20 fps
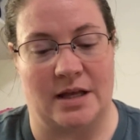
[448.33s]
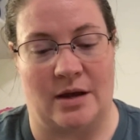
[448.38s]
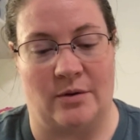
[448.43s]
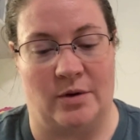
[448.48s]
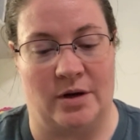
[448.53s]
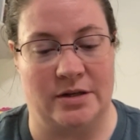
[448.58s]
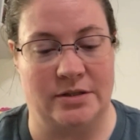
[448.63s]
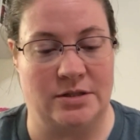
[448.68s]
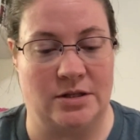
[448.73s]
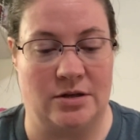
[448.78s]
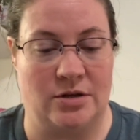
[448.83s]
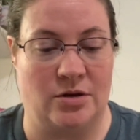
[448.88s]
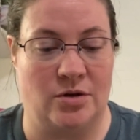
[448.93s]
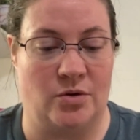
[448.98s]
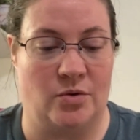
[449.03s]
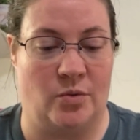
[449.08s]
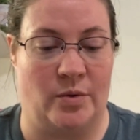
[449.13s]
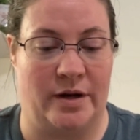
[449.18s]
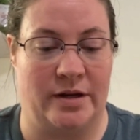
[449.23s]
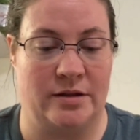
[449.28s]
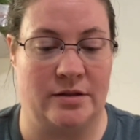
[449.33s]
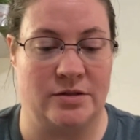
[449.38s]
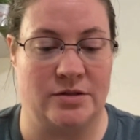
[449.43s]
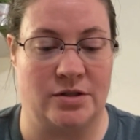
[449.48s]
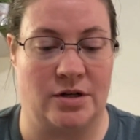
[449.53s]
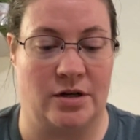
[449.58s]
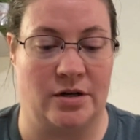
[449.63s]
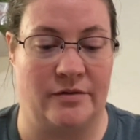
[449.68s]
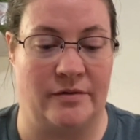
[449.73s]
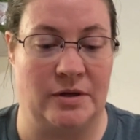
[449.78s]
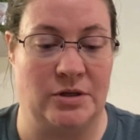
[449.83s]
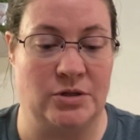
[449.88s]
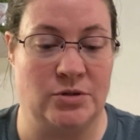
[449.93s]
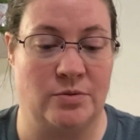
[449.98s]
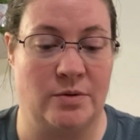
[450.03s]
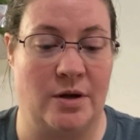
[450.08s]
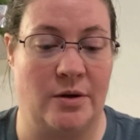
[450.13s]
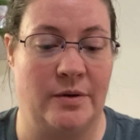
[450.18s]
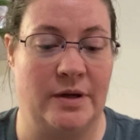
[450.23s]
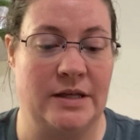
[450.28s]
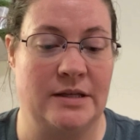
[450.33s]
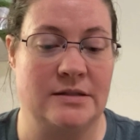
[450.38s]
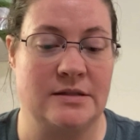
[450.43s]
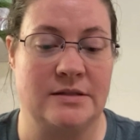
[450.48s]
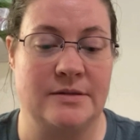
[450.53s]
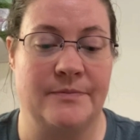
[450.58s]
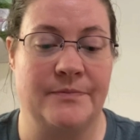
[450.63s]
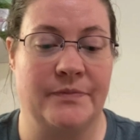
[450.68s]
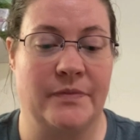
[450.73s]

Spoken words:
I want to know where the start of each row is.